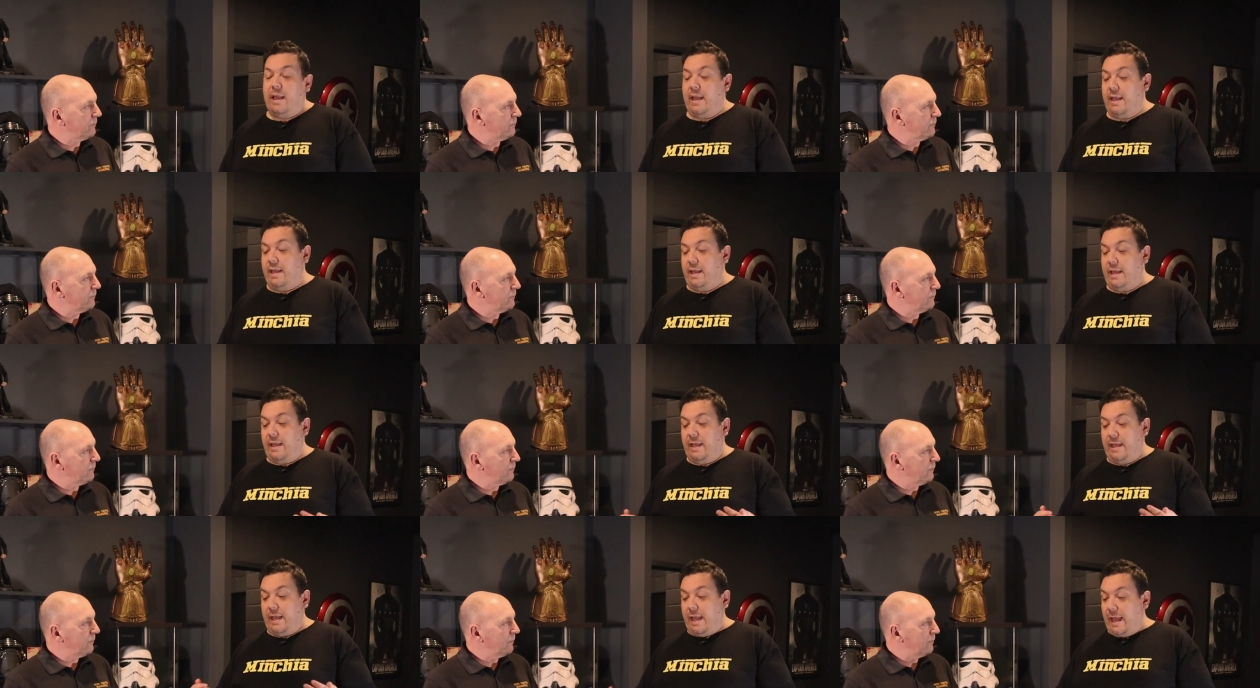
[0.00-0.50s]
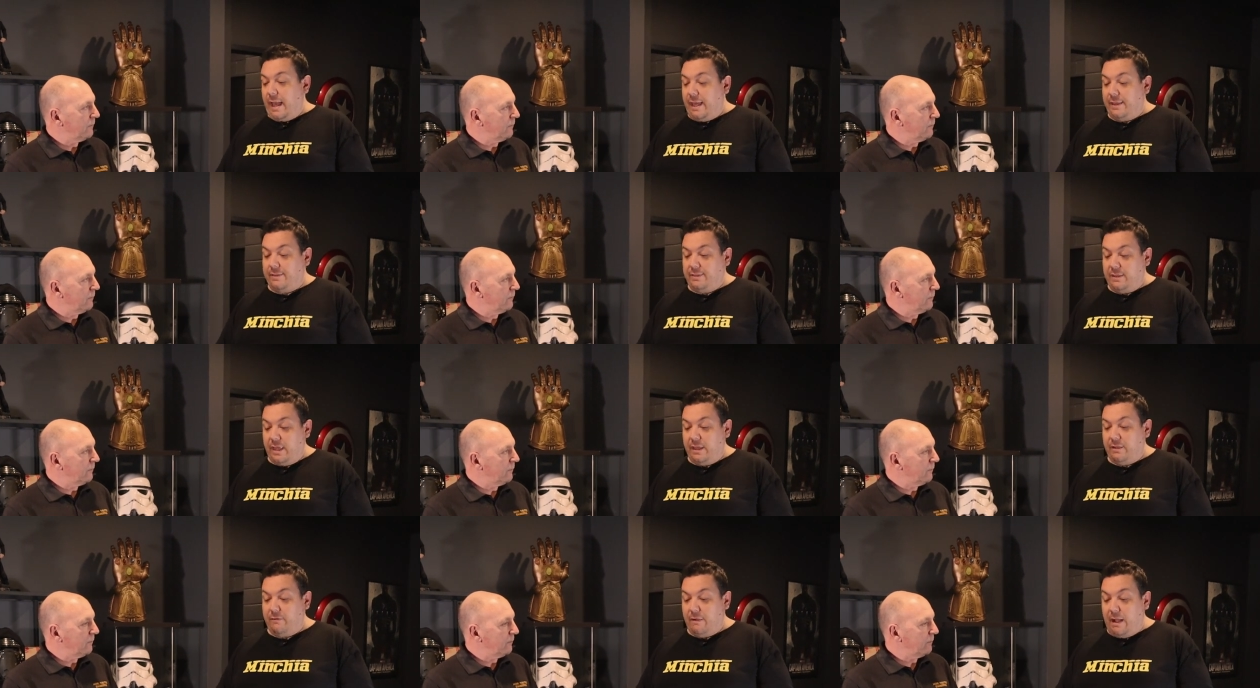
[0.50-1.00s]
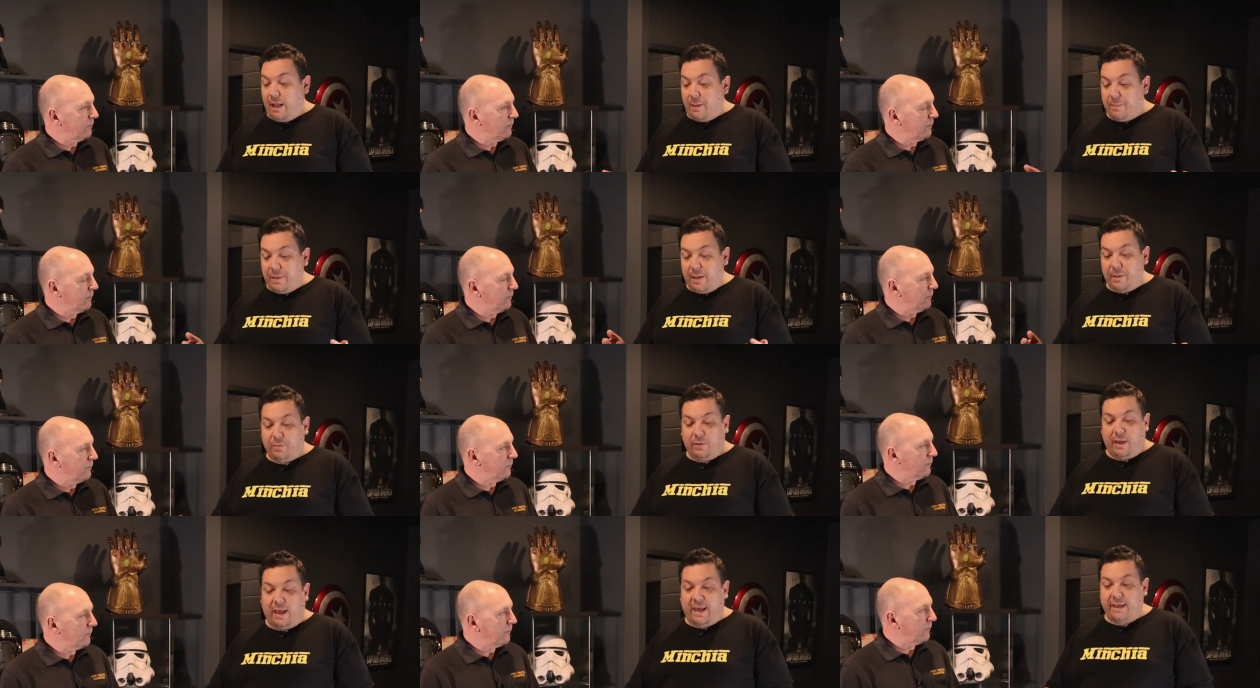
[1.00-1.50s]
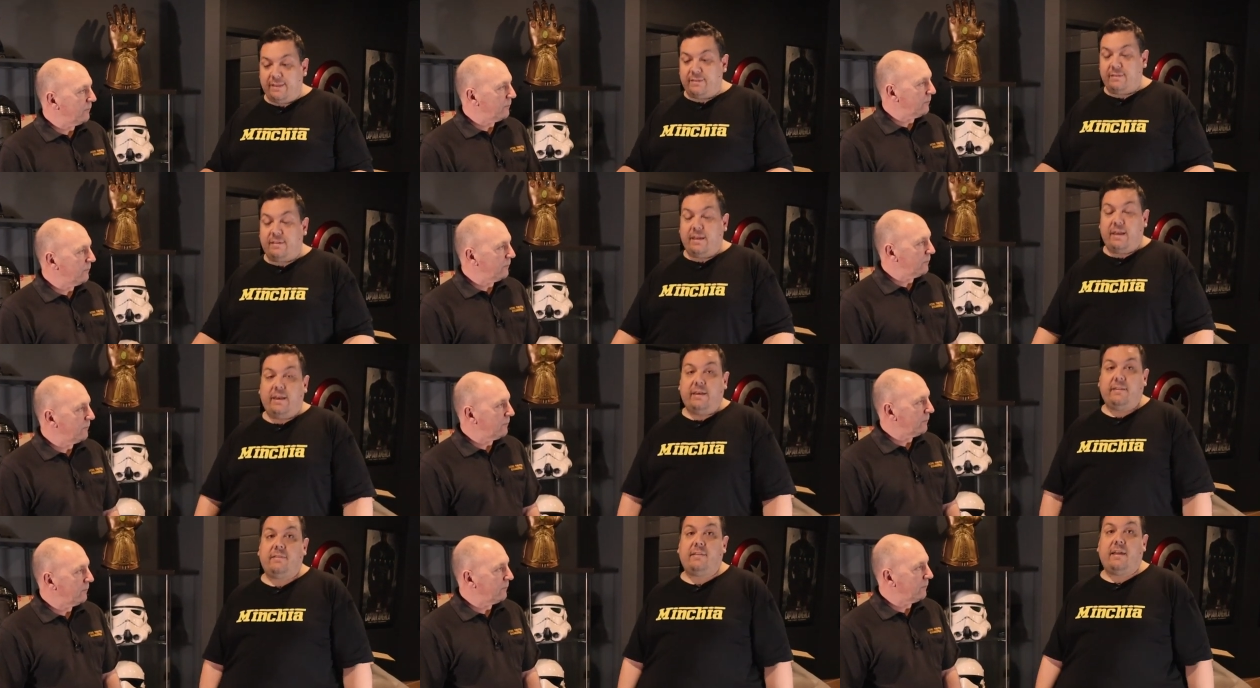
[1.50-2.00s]
Speaker 1: Mm. and there are people out
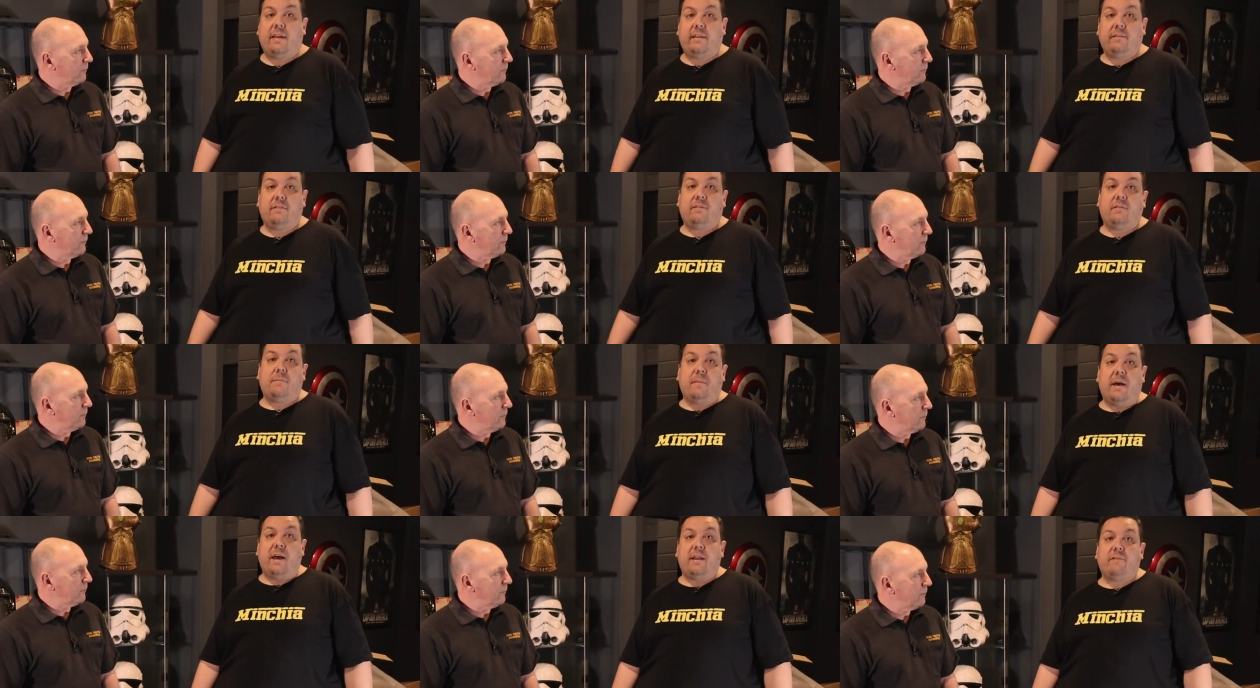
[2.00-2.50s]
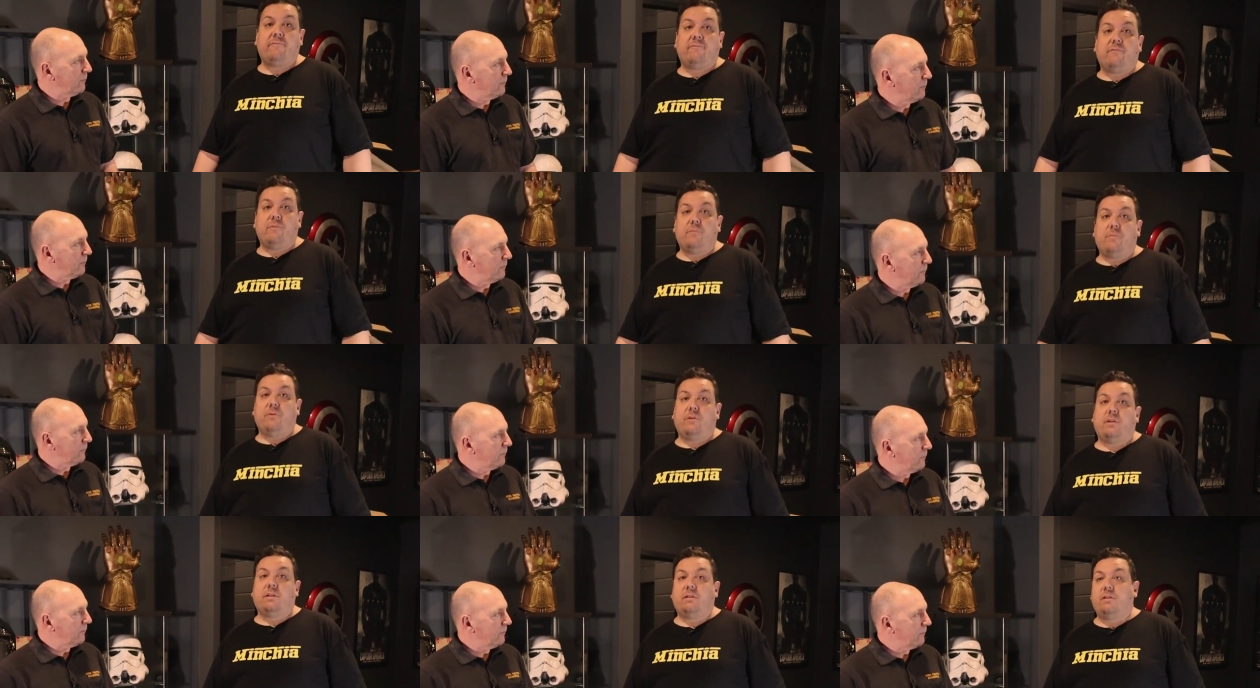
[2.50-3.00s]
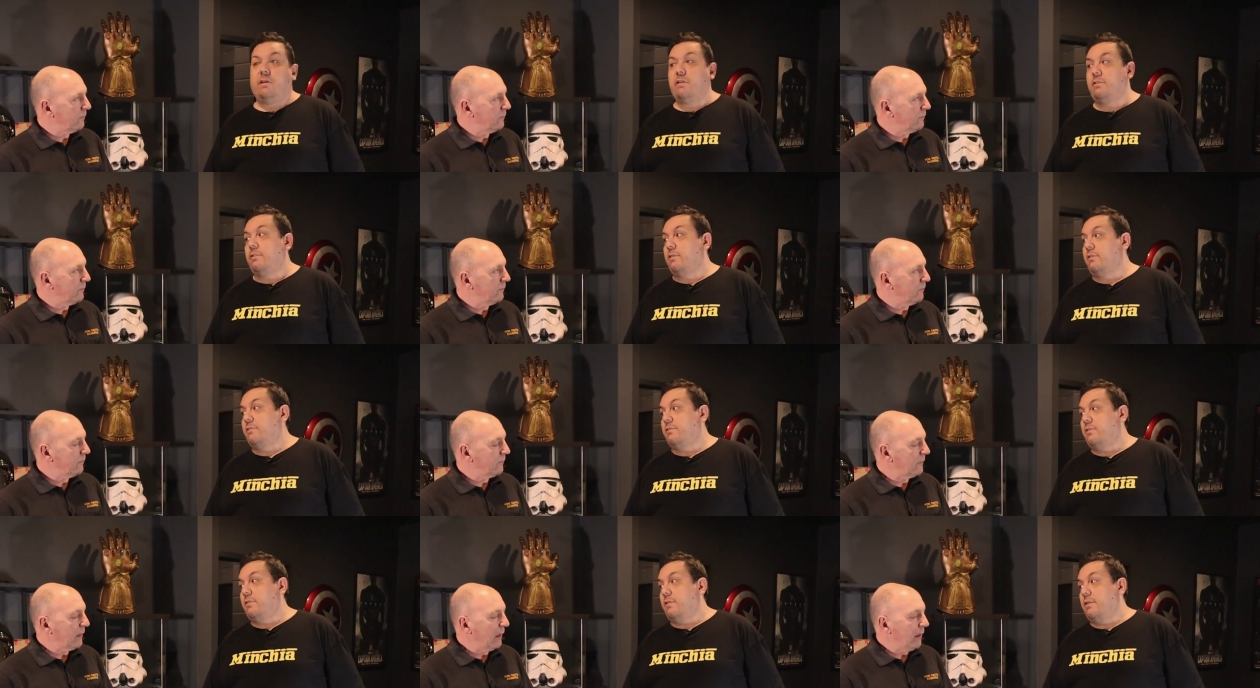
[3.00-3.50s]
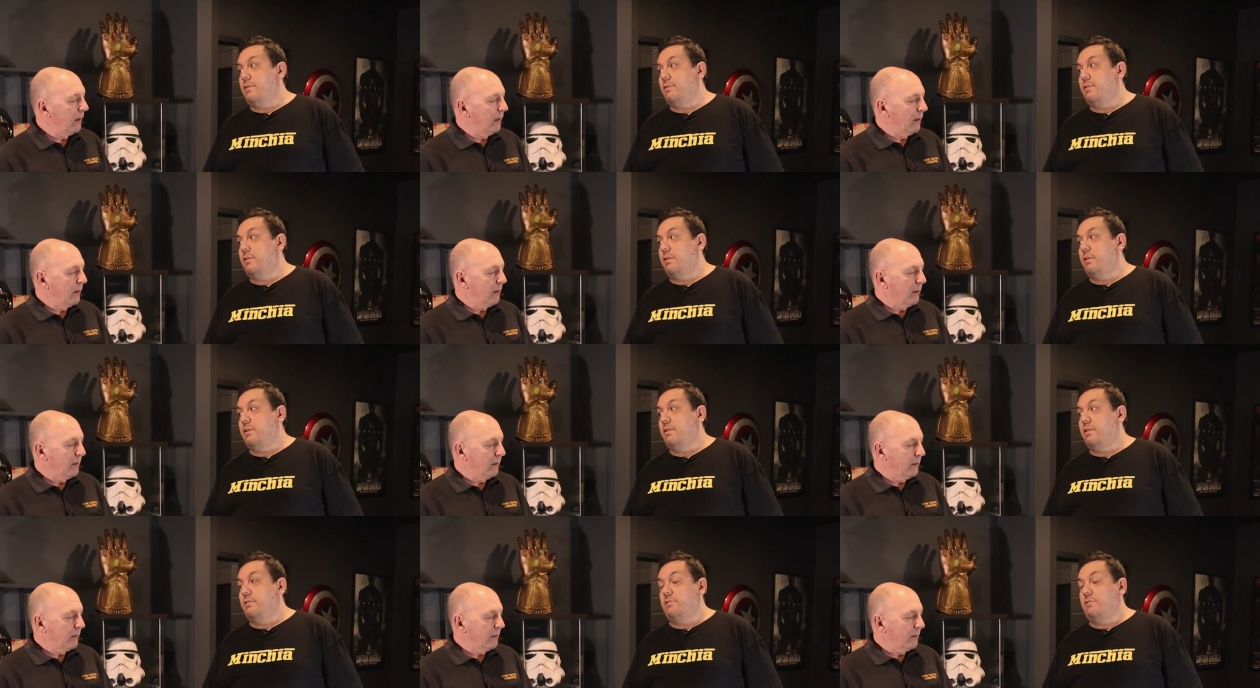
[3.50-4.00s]
there that demand for a product like this. And I think